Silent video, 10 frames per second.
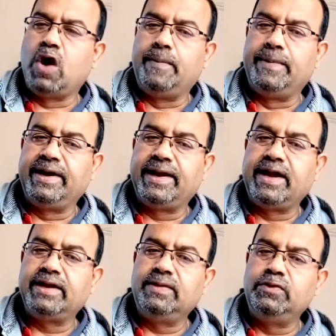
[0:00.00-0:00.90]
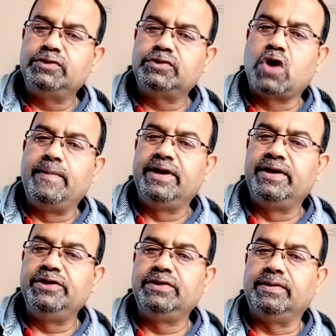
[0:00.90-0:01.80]
common and are the most common
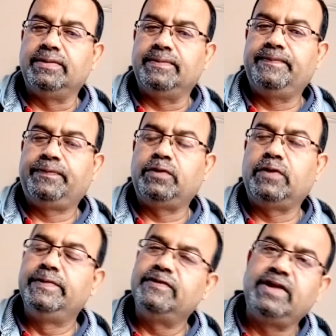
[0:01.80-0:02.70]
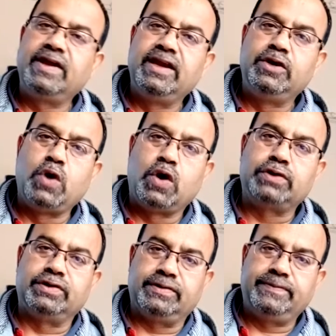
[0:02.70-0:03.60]
reason for visiting any
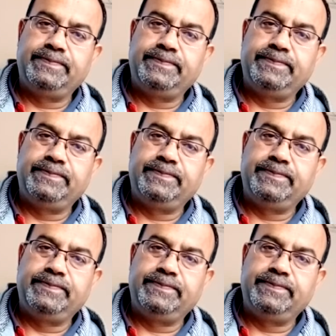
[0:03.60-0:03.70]
doctor.